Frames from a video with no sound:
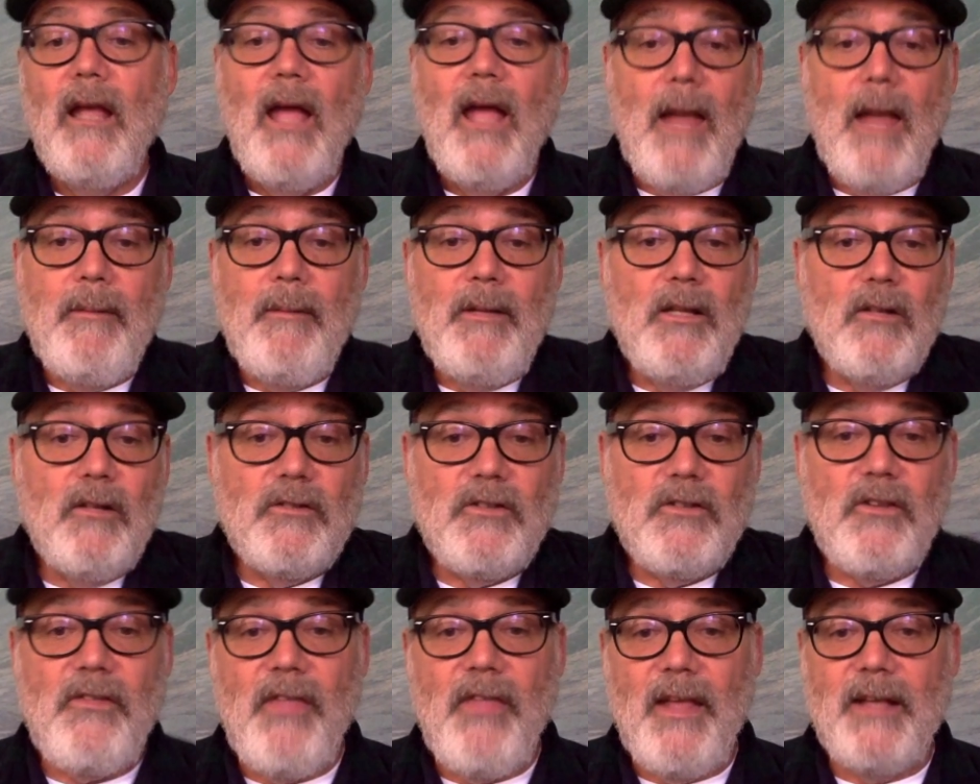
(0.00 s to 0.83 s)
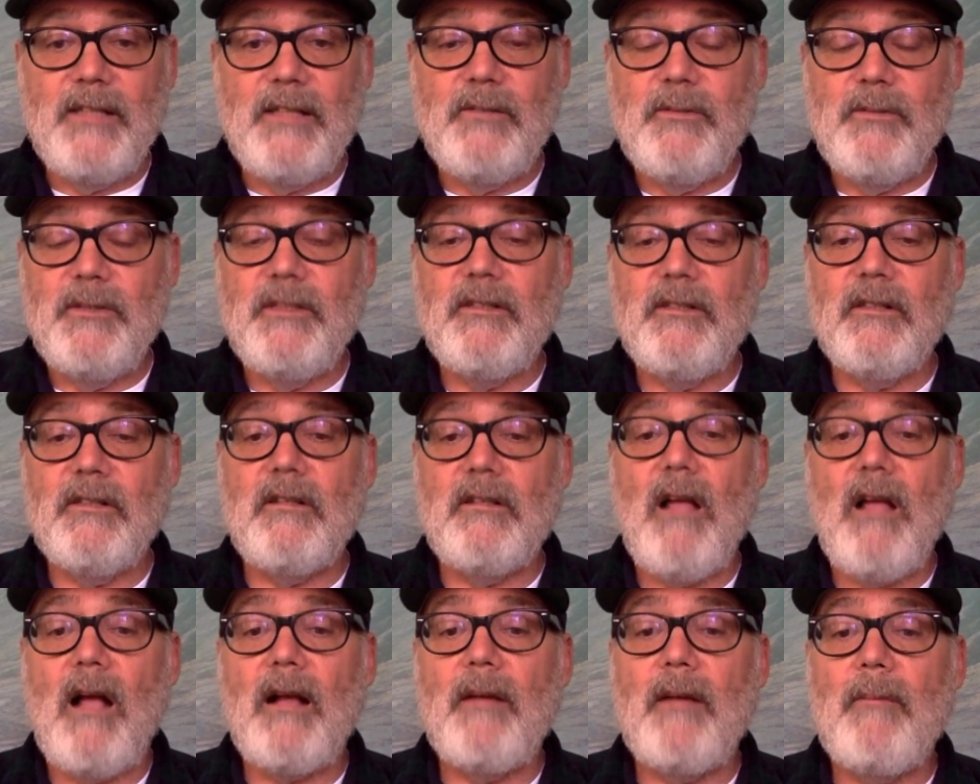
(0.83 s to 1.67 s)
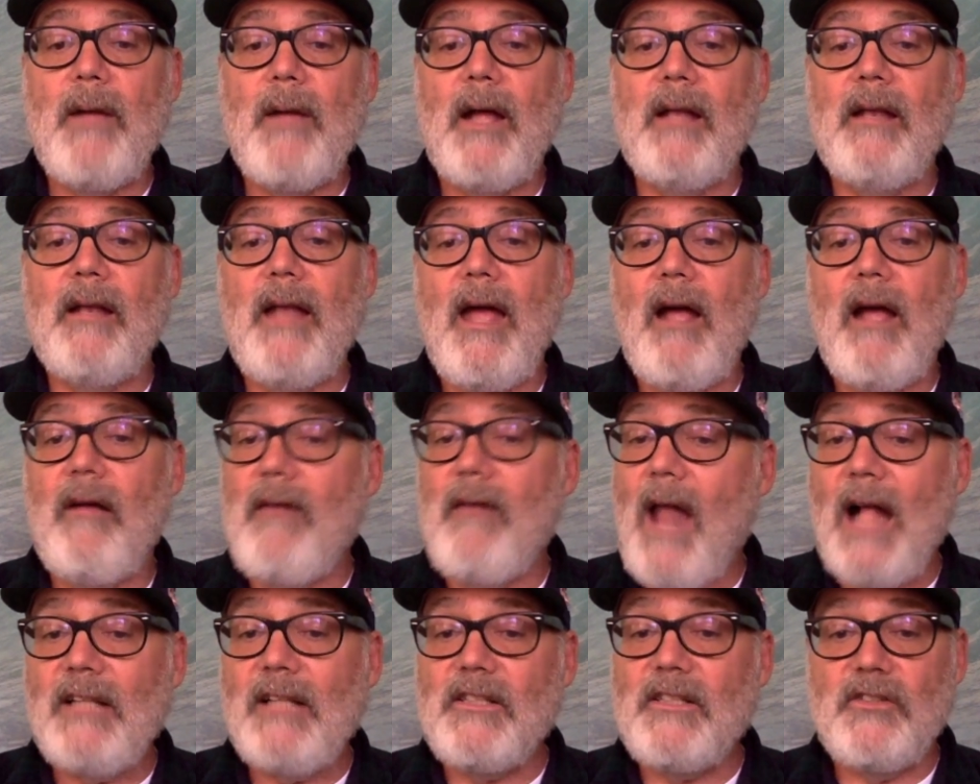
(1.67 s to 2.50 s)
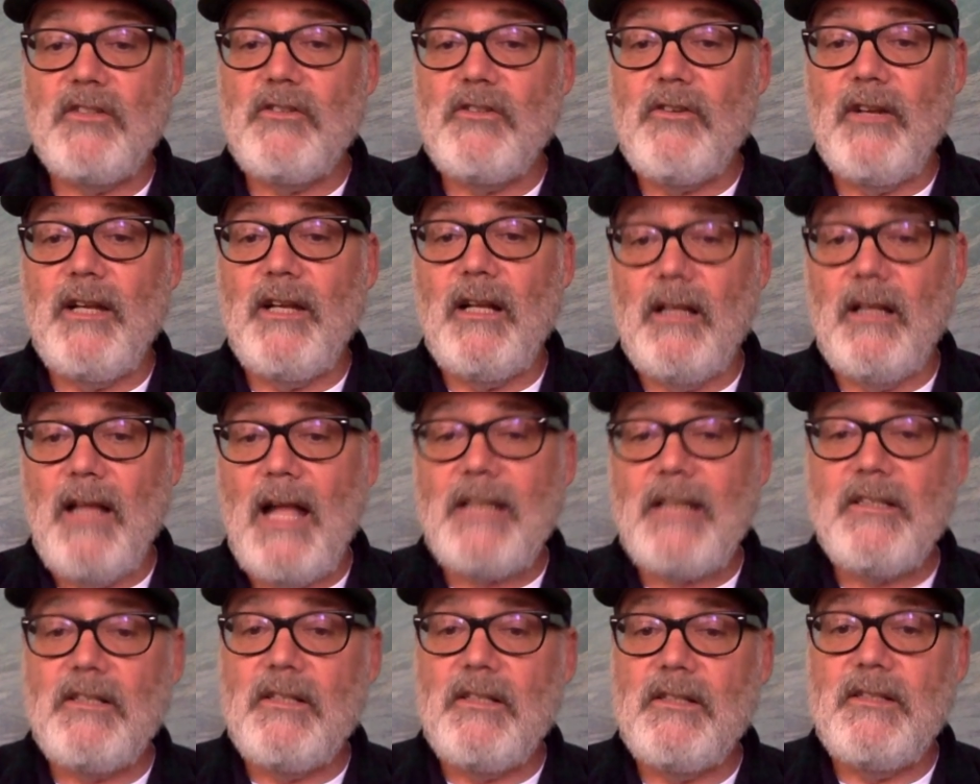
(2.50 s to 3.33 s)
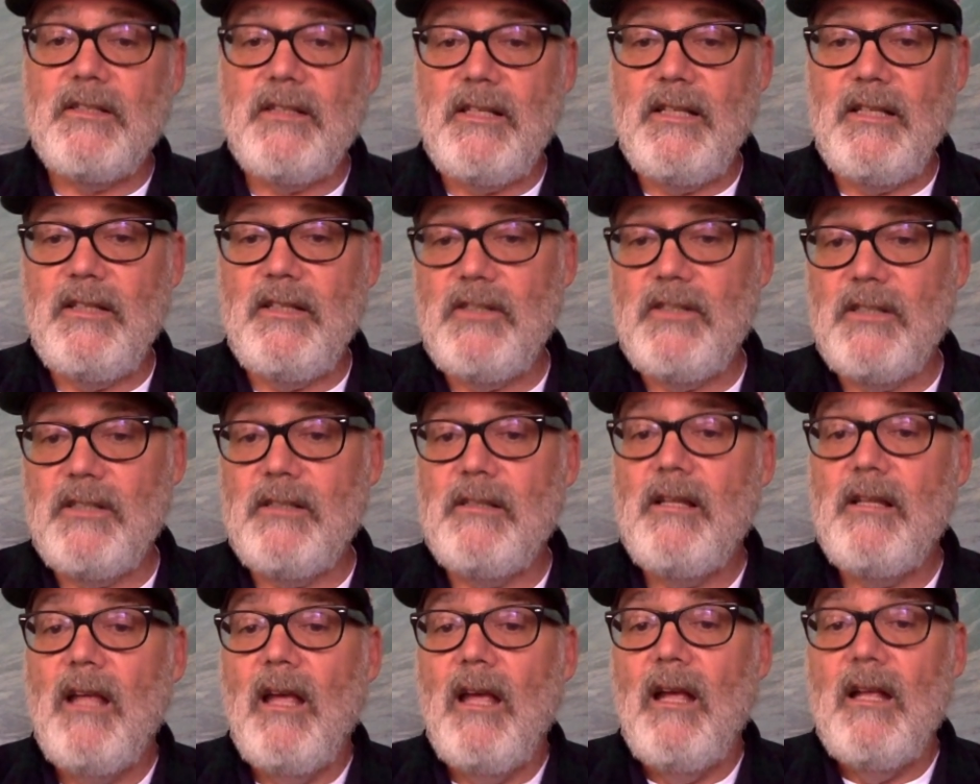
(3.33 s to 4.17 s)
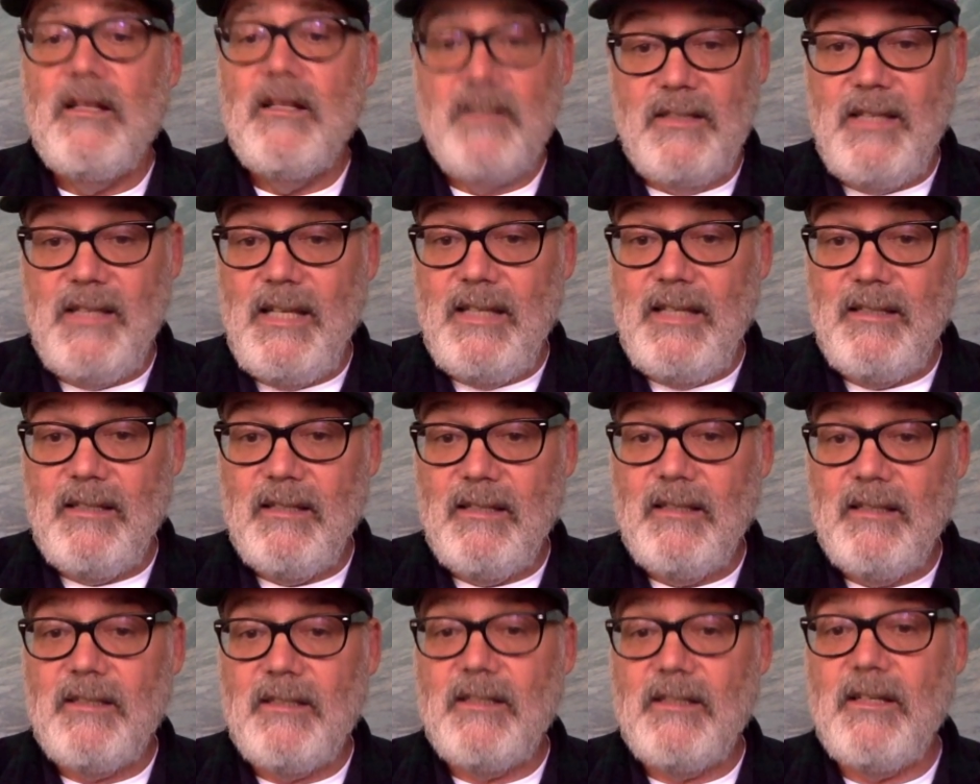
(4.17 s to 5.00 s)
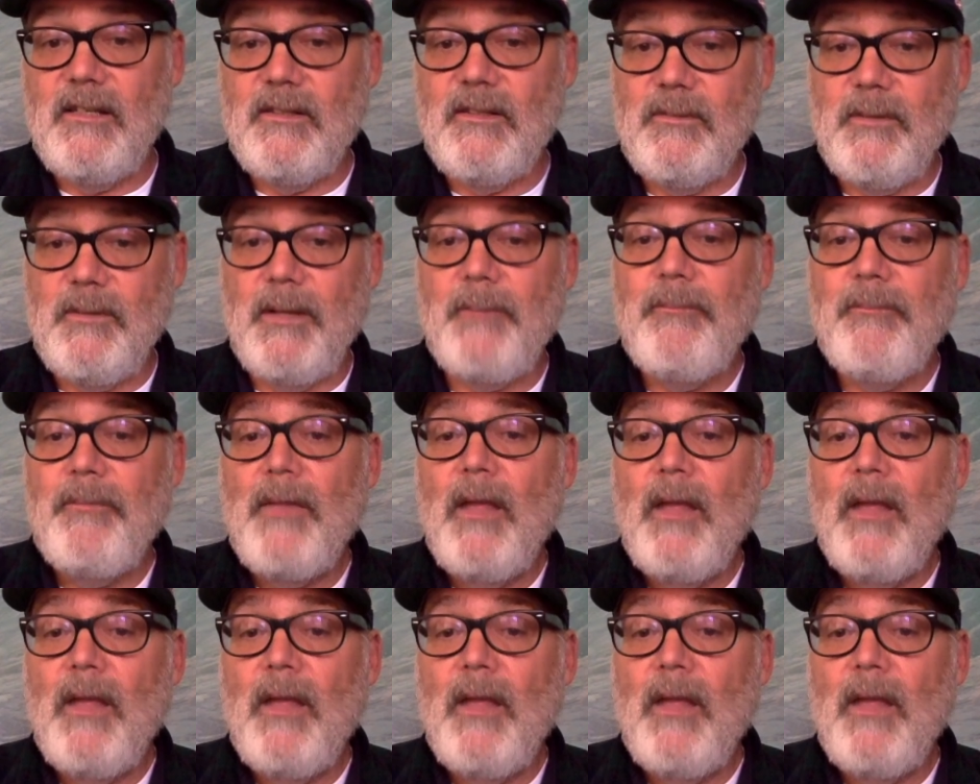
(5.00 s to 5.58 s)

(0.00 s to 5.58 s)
I mean, are things we still talk about now, not just during election season, excuse me.